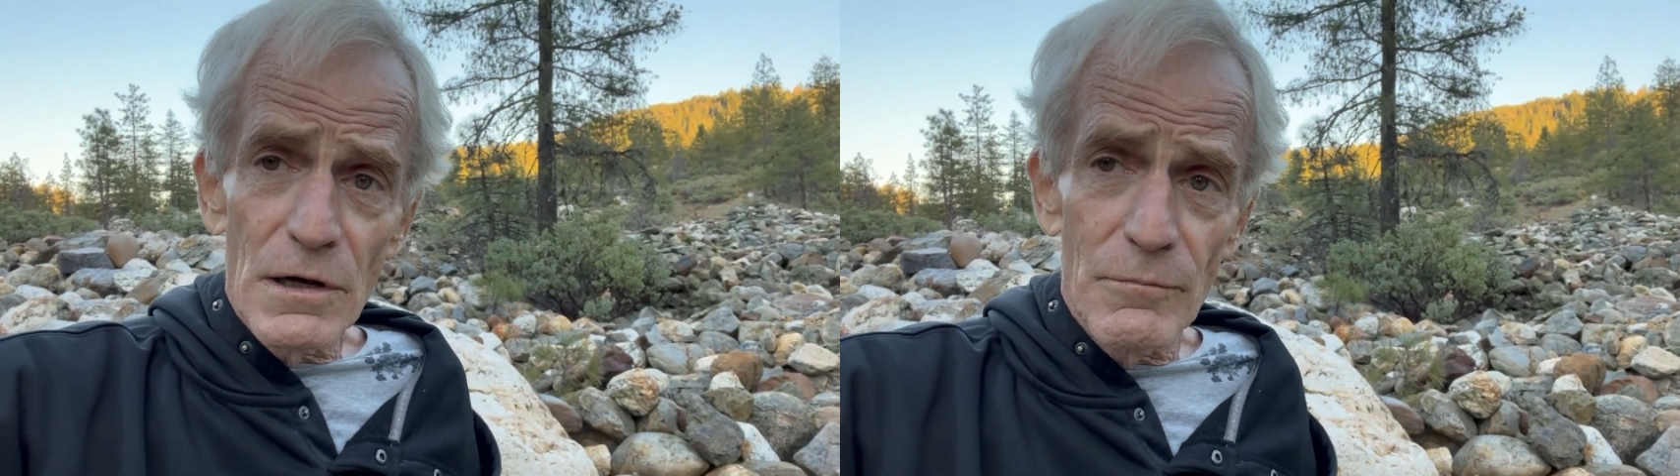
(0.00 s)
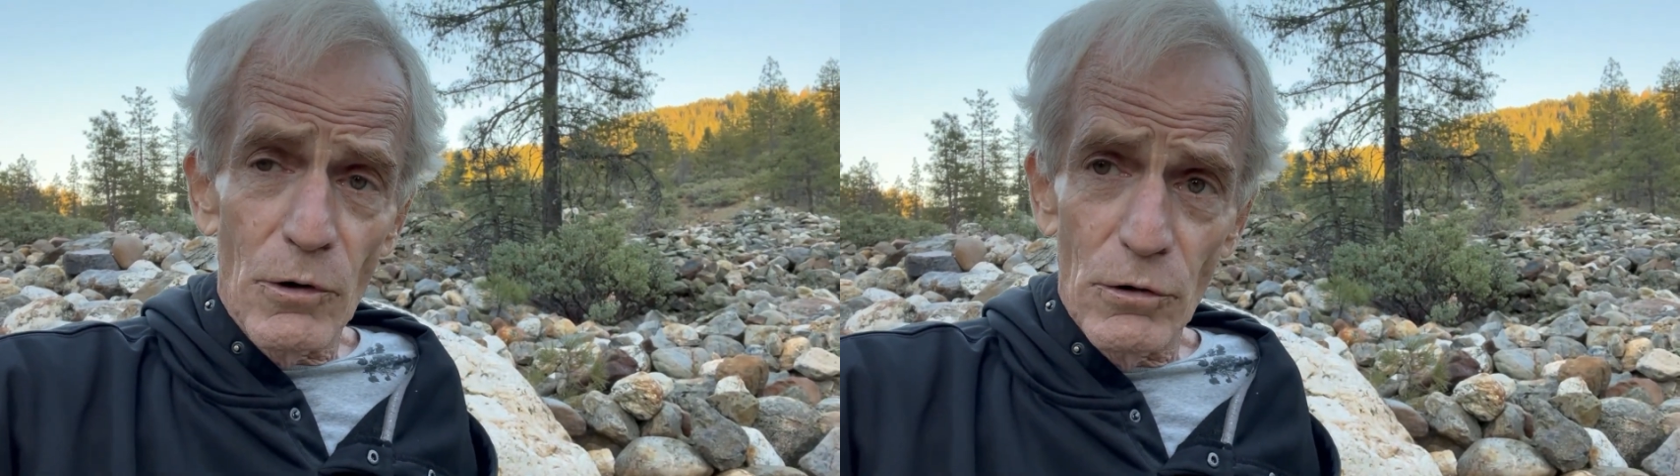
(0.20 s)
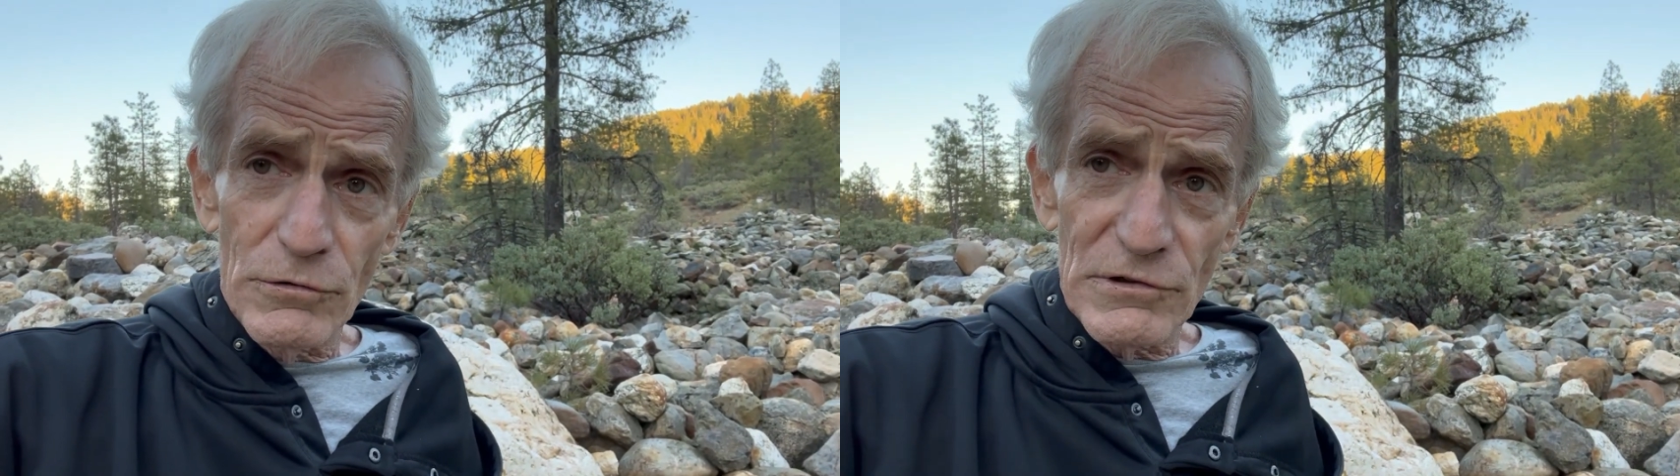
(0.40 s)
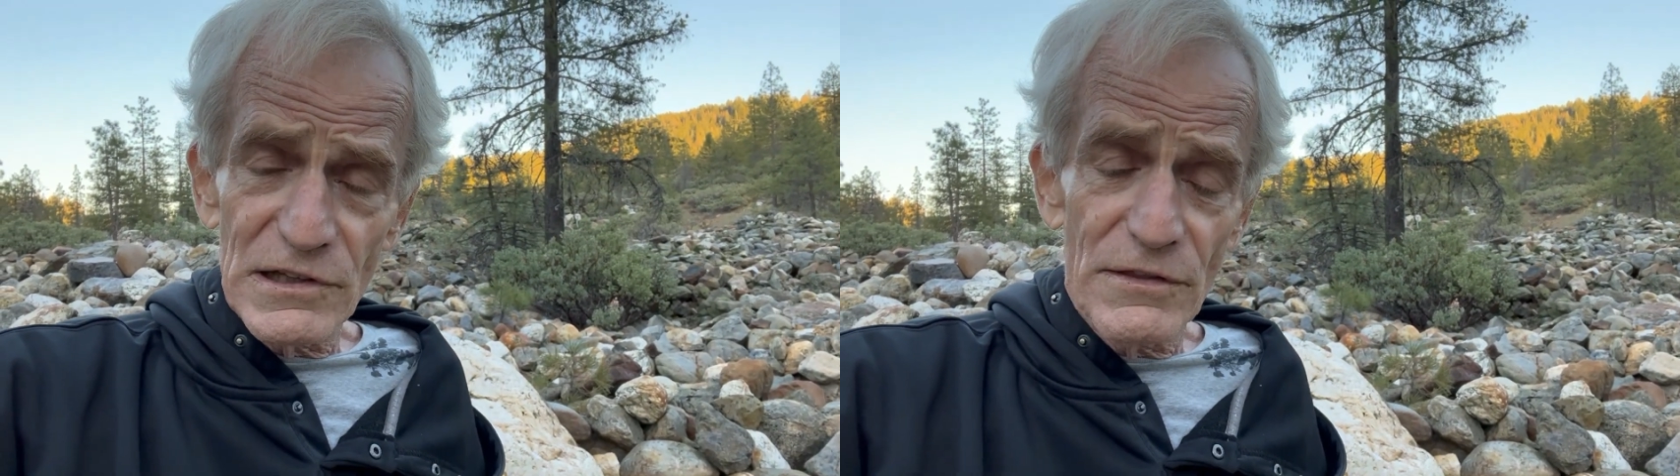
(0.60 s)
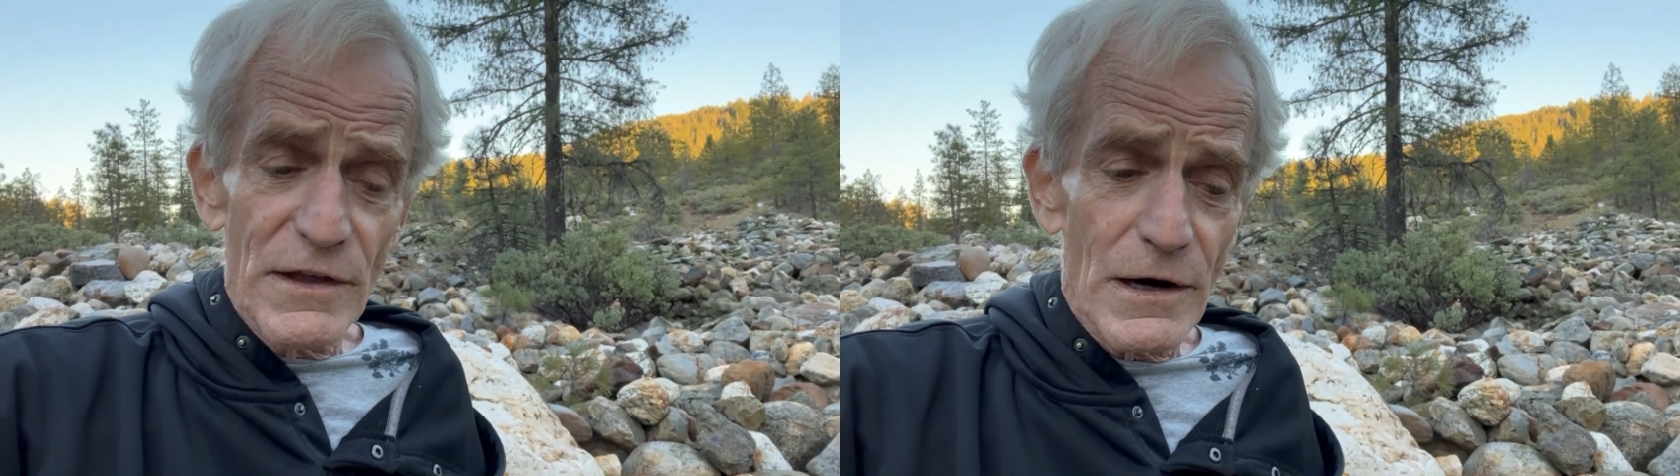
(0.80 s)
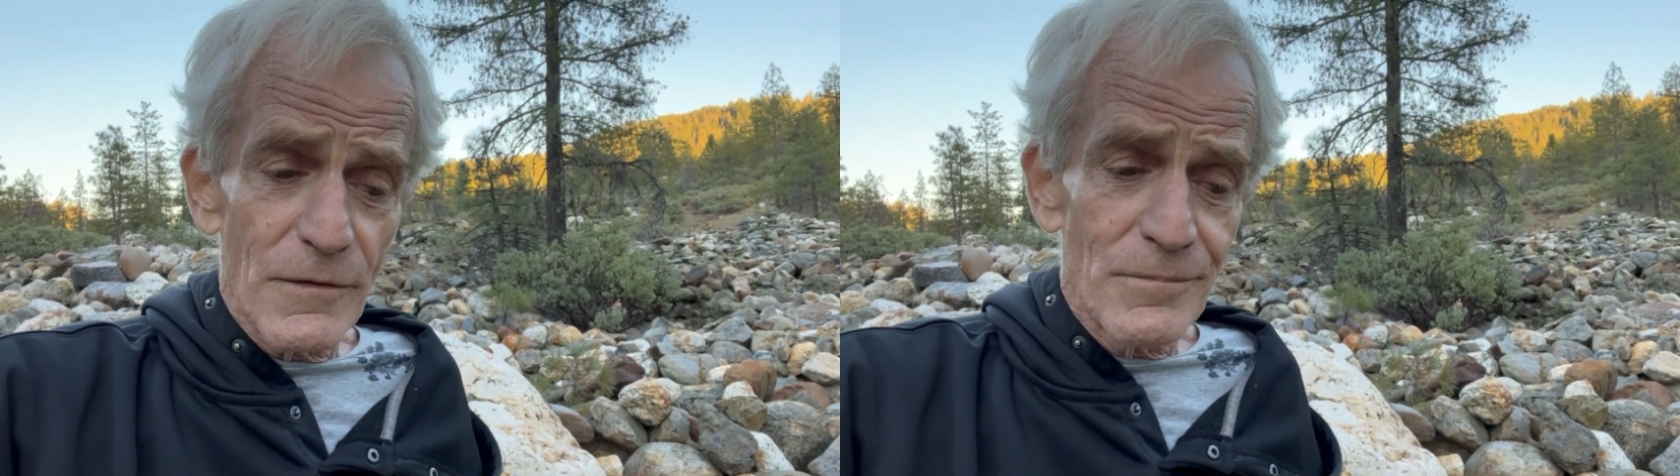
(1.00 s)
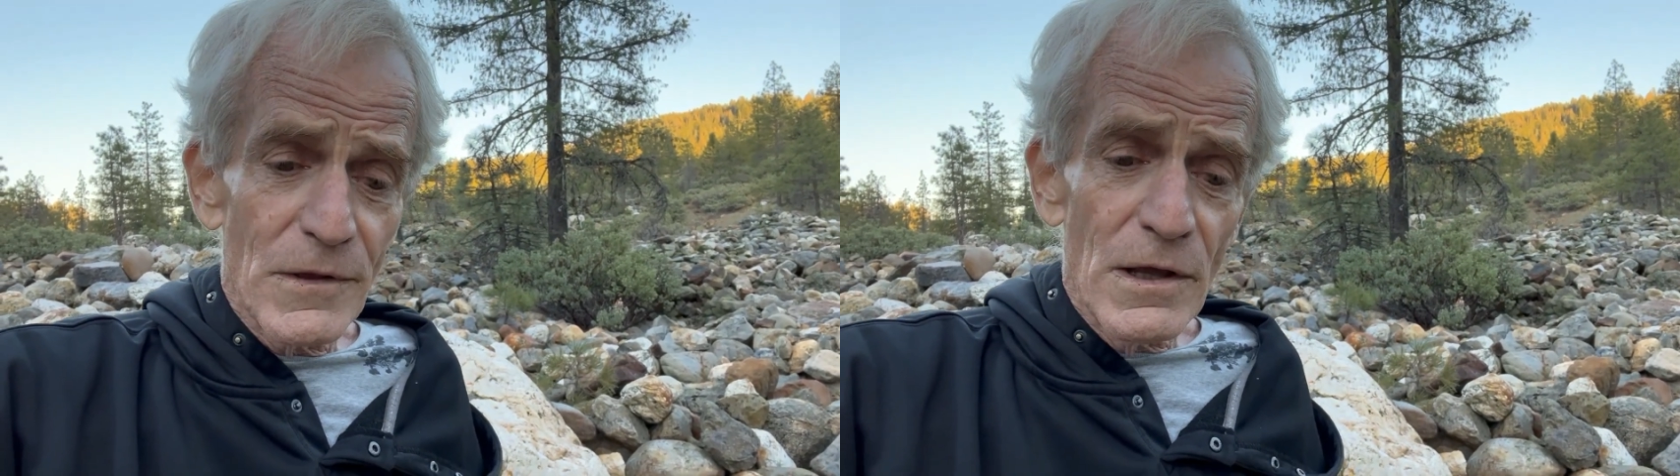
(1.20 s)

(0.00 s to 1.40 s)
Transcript: boulders in there.